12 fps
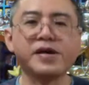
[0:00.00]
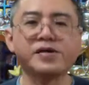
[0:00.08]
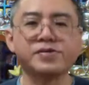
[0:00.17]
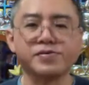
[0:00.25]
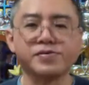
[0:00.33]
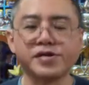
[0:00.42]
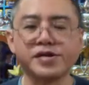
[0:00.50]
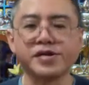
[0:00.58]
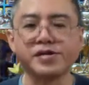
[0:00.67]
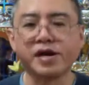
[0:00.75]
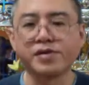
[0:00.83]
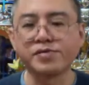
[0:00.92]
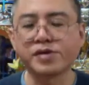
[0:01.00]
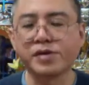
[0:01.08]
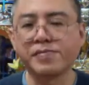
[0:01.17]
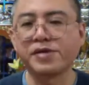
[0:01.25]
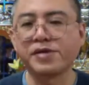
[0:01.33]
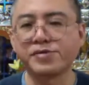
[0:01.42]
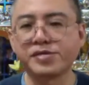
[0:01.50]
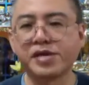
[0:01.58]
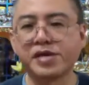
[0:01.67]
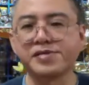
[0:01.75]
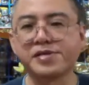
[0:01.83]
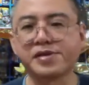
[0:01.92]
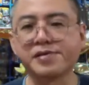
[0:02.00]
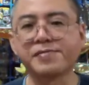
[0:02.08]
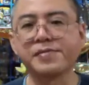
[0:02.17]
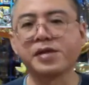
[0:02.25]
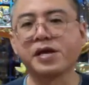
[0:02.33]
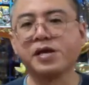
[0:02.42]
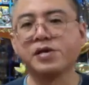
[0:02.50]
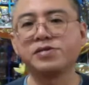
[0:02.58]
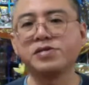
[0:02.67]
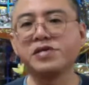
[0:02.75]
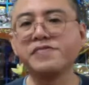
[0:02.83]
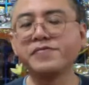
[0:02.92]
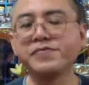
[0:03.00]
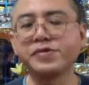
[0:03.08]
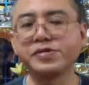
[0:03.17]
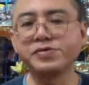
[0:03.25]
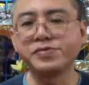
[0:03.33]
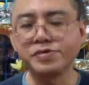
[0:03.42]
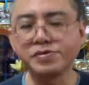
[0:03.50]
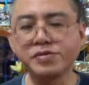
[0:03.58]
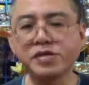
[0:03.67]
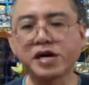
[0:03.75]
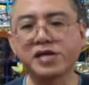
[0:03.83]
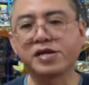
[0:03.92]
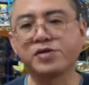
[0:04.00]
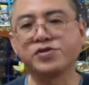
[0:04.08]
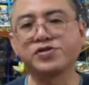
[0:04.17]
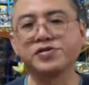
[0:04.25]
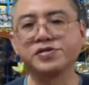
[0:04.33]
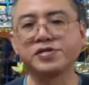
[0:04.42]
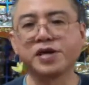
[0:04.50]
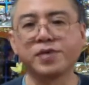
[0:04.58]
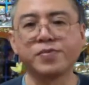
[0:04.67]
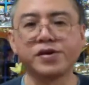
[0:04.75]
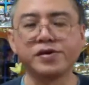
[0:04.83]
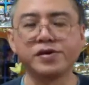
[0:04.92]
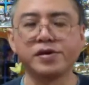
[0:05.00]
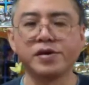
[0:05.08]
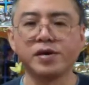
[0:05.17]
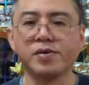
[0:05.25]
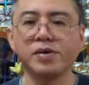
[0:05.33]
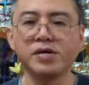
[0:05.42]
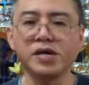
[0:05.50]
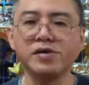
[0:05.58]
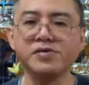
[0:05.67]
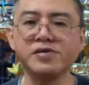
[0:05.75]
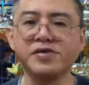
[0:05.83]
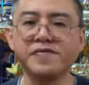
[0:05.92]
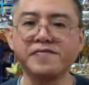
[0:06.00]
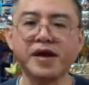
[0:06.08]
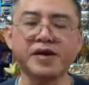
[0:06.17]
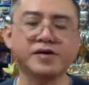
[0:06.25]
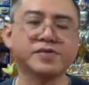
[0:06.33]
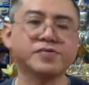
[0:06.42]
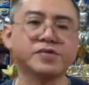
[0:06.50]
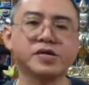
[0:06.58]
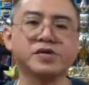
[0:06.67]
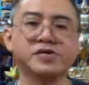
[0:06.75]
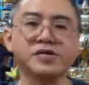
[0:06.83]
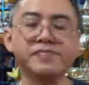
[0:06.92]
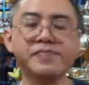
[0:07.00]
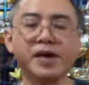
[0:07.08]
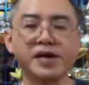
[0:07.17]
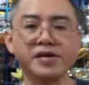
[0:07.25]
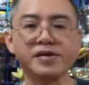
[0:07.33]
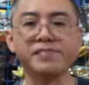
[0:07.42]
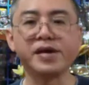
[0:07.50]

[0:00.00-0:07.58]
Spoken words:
to here and now, come back to sensing. So if we were to use our attention in that way, what kind of effect, what kind of impact it may